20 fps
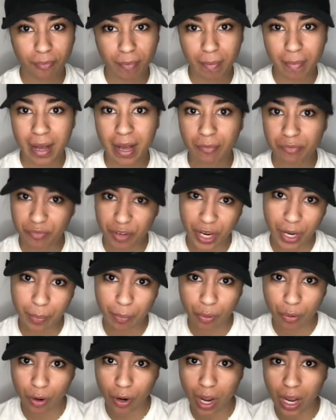My mom very
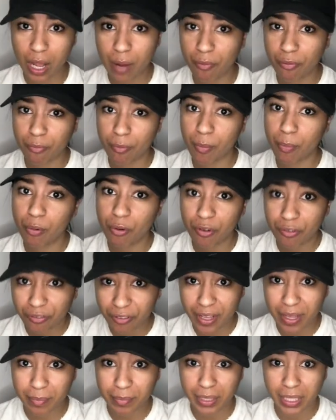poor. I come from a poor
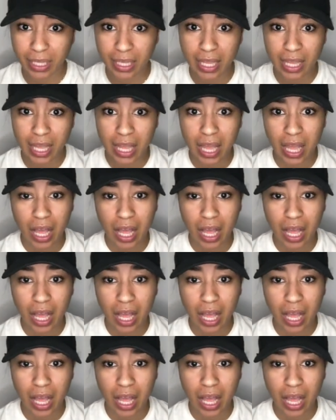family.